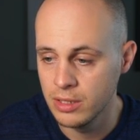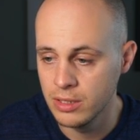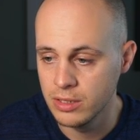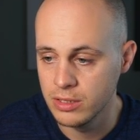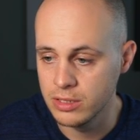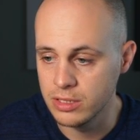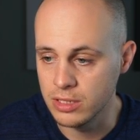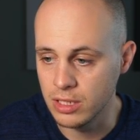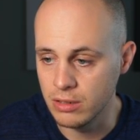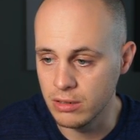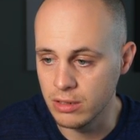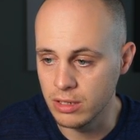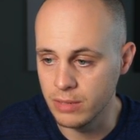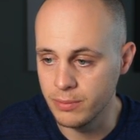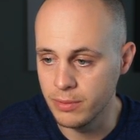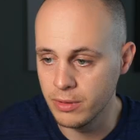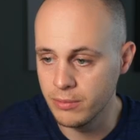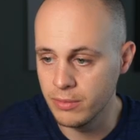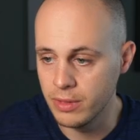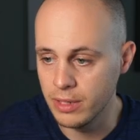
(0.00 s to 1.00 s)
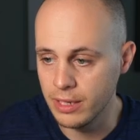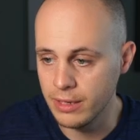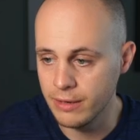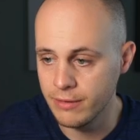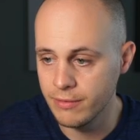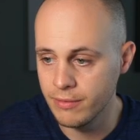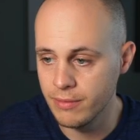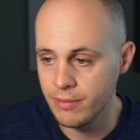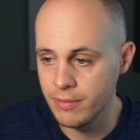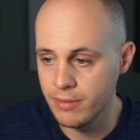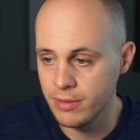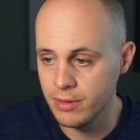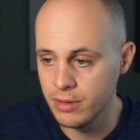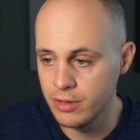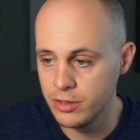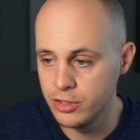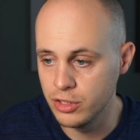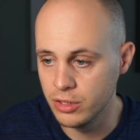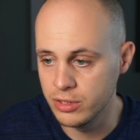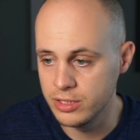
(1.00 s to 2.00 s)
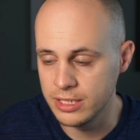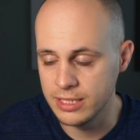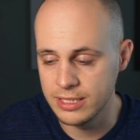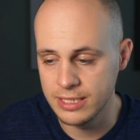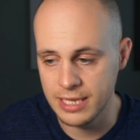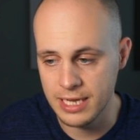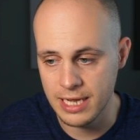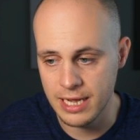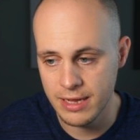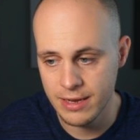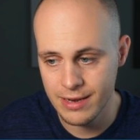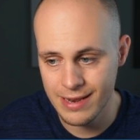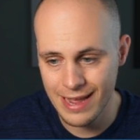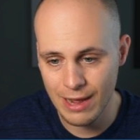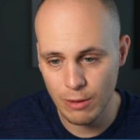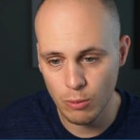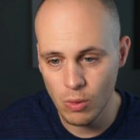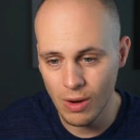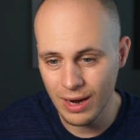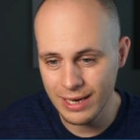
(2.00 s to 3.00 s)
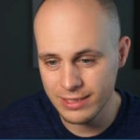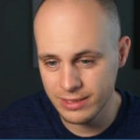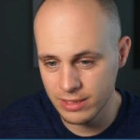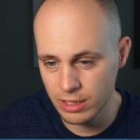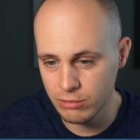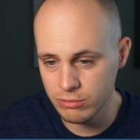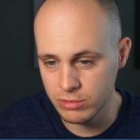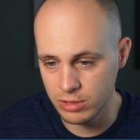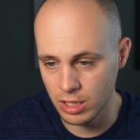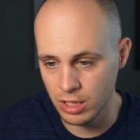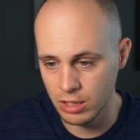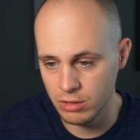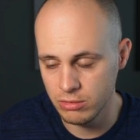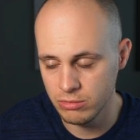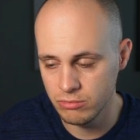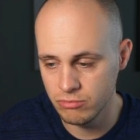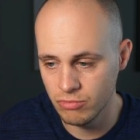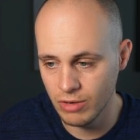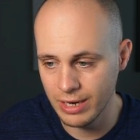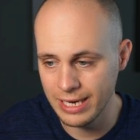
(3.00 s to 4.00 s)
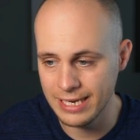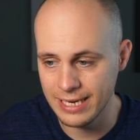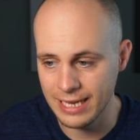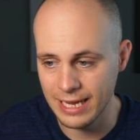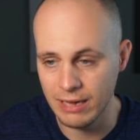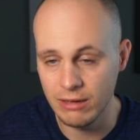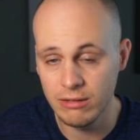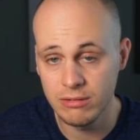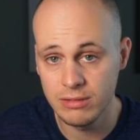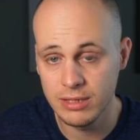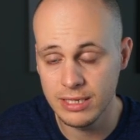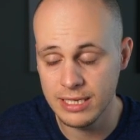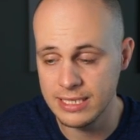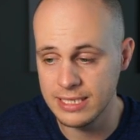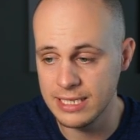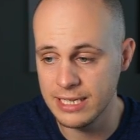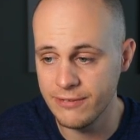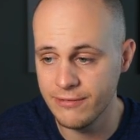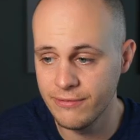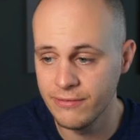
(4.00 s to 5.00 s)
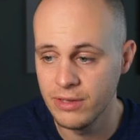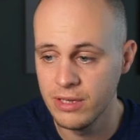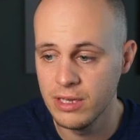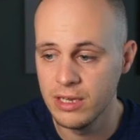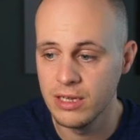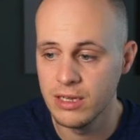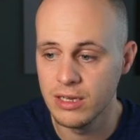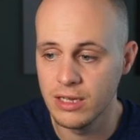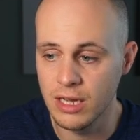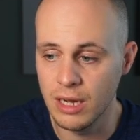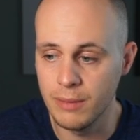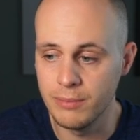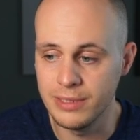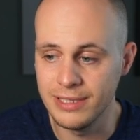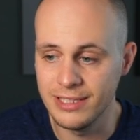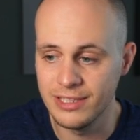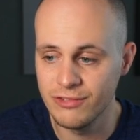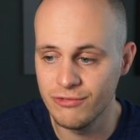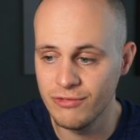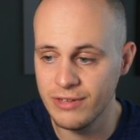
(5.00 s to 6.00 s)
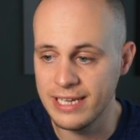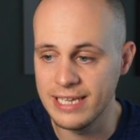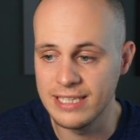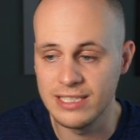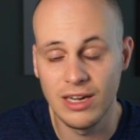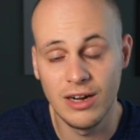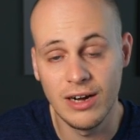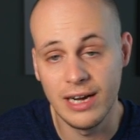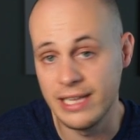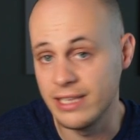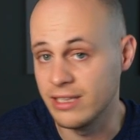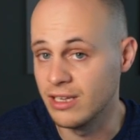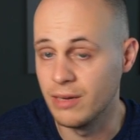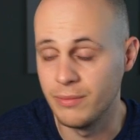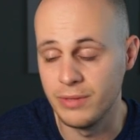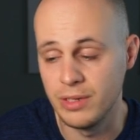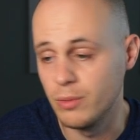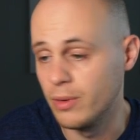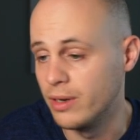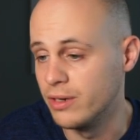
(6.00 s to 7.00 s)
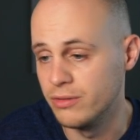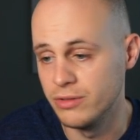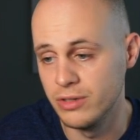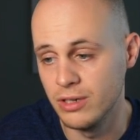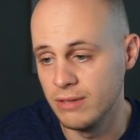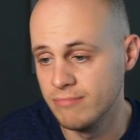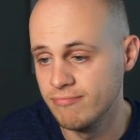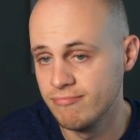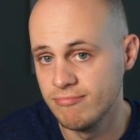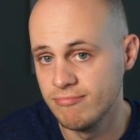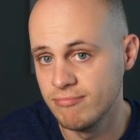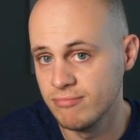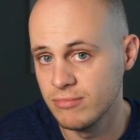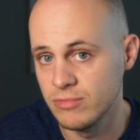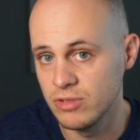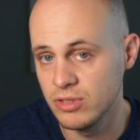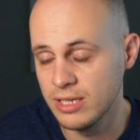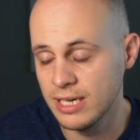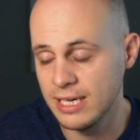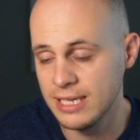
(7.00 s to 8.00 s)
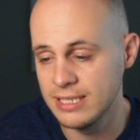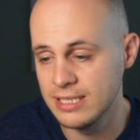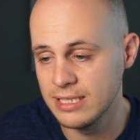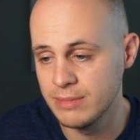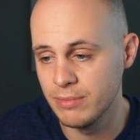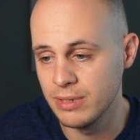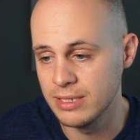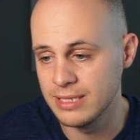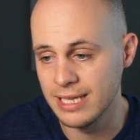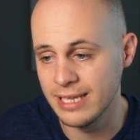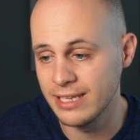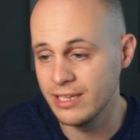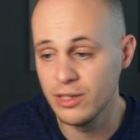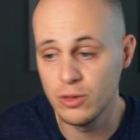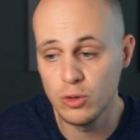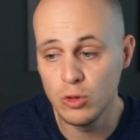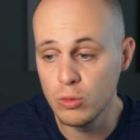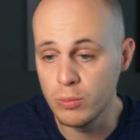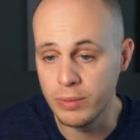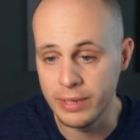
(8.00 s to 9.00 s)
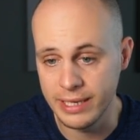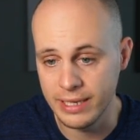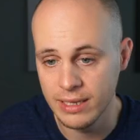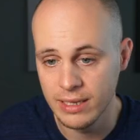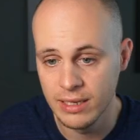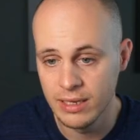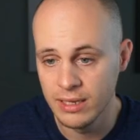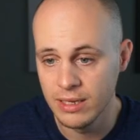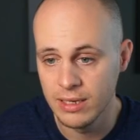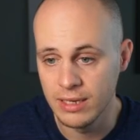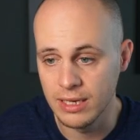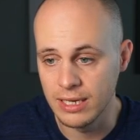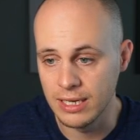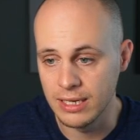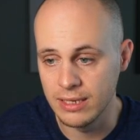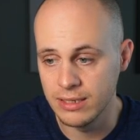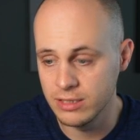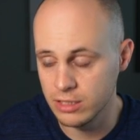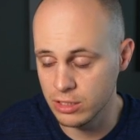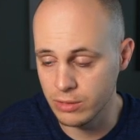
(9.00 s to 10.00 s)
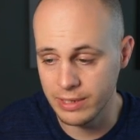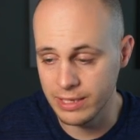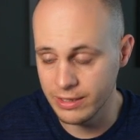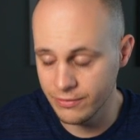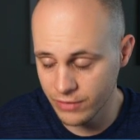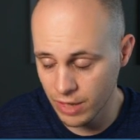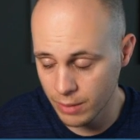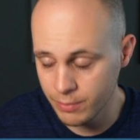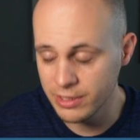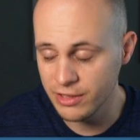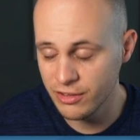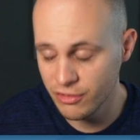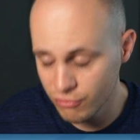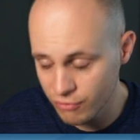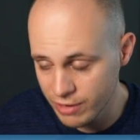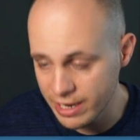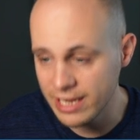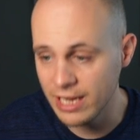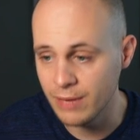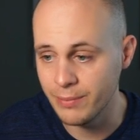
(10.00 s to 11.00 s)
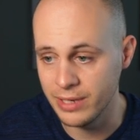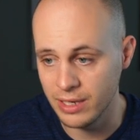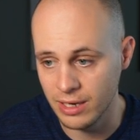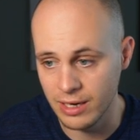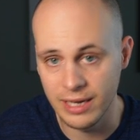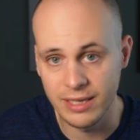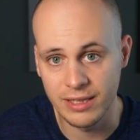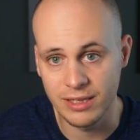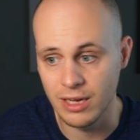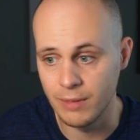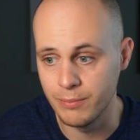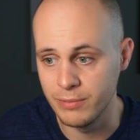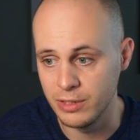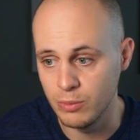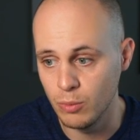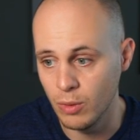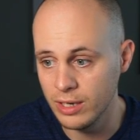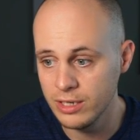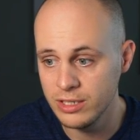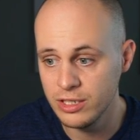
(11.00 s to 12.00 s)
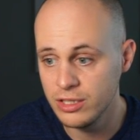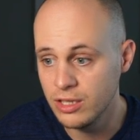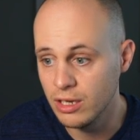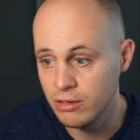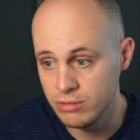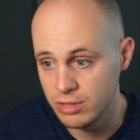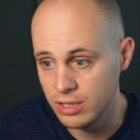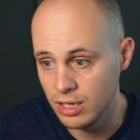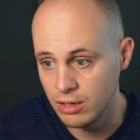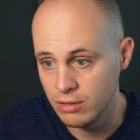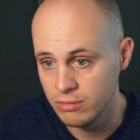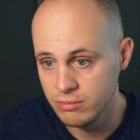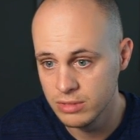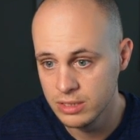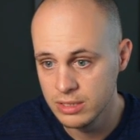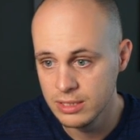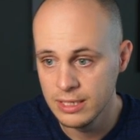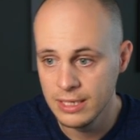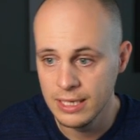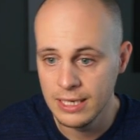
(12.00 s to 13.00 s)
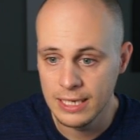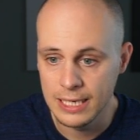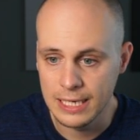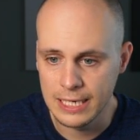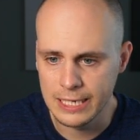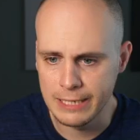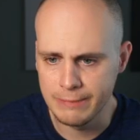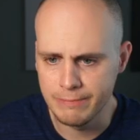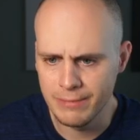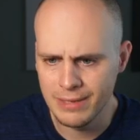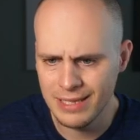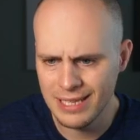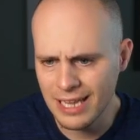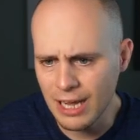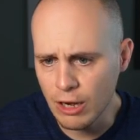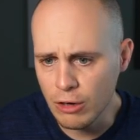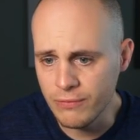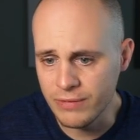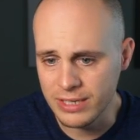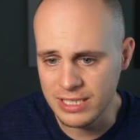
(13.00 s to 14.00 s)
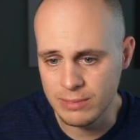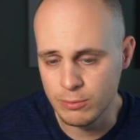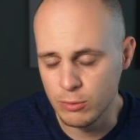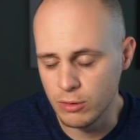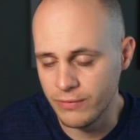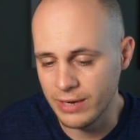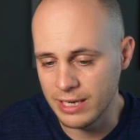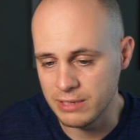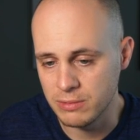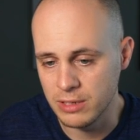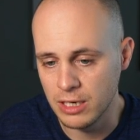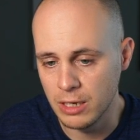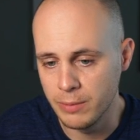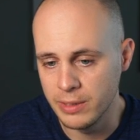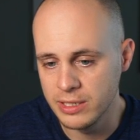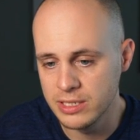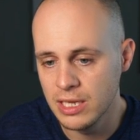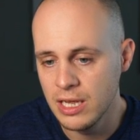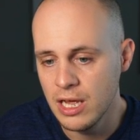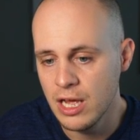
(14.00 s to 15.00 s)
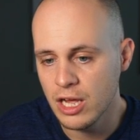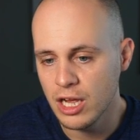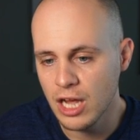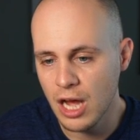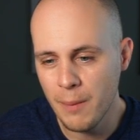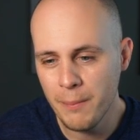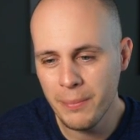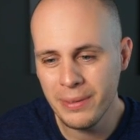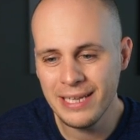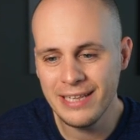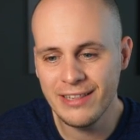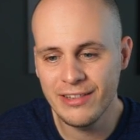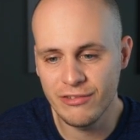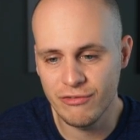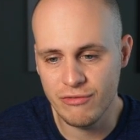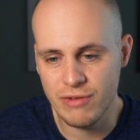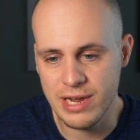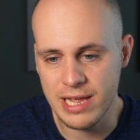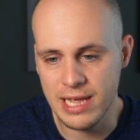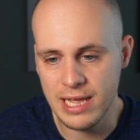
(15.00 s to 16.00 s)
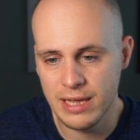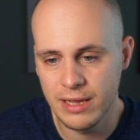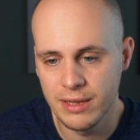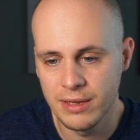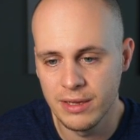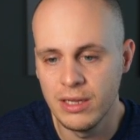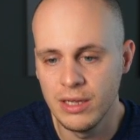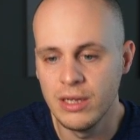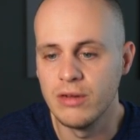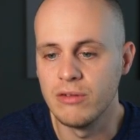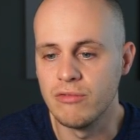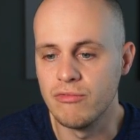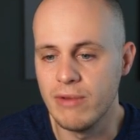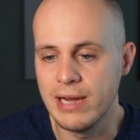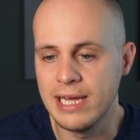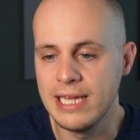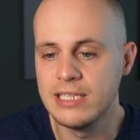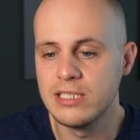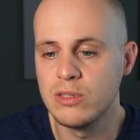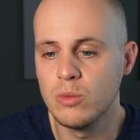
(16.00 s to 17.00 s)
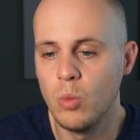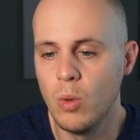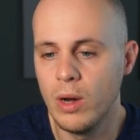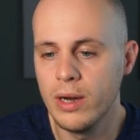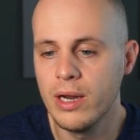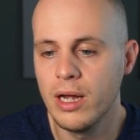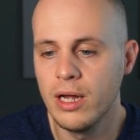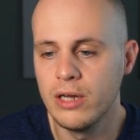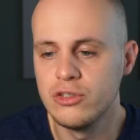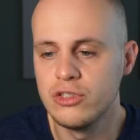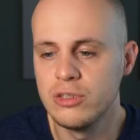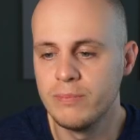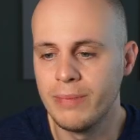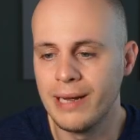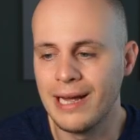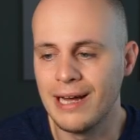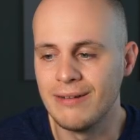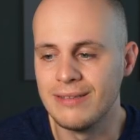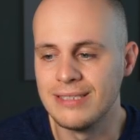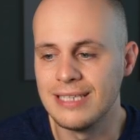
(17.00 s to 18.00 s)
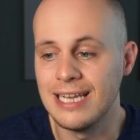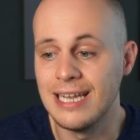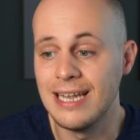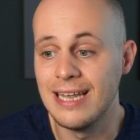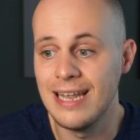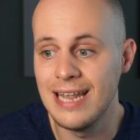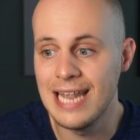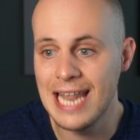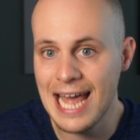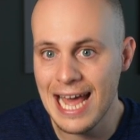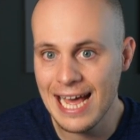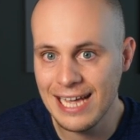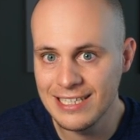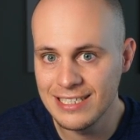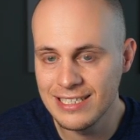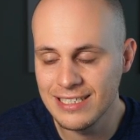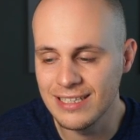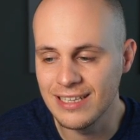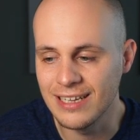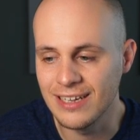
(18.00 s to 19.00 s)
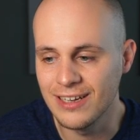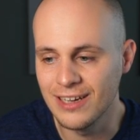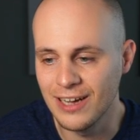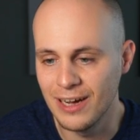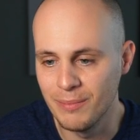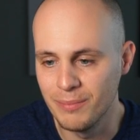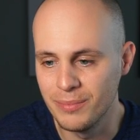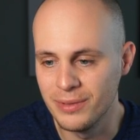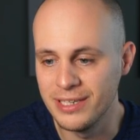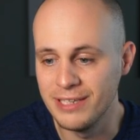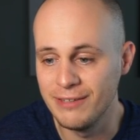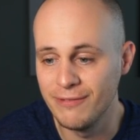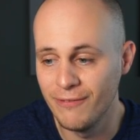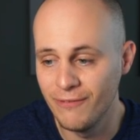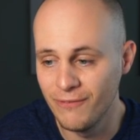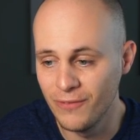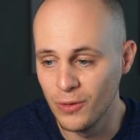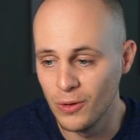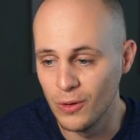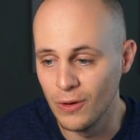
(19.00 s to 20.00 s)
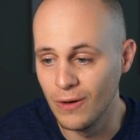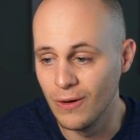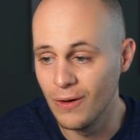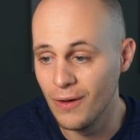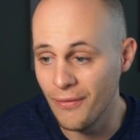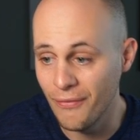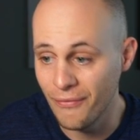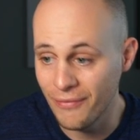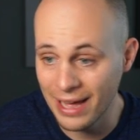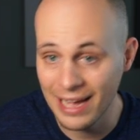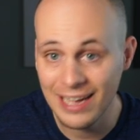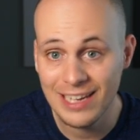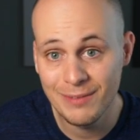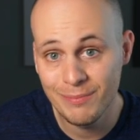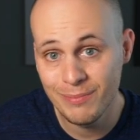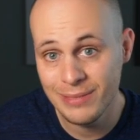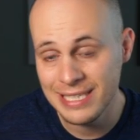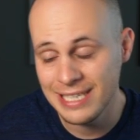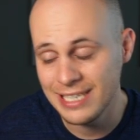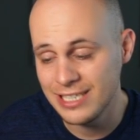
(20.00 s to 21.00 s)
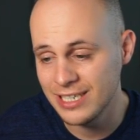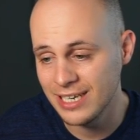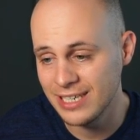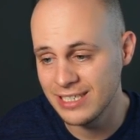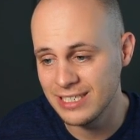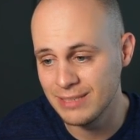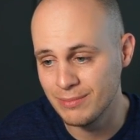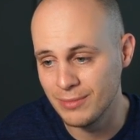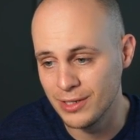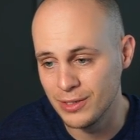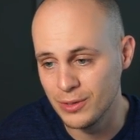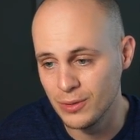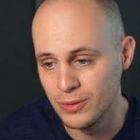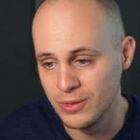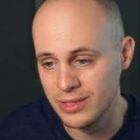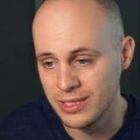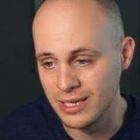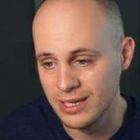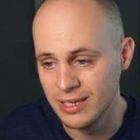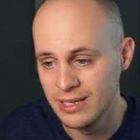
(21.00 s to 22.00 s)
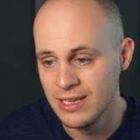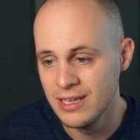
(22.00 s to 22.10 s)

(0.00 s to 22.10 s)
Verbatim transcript: So I'm going to put my jottings here. Now, what I don't know right now is if company three is higher than company one or not. Okay, simple as that. They could all be, uh, sorry, if company three could be higher than company one, you don't know. Um, hopefully, some more facts will help us. Company three raised £100 less than company four. That completely changes my order.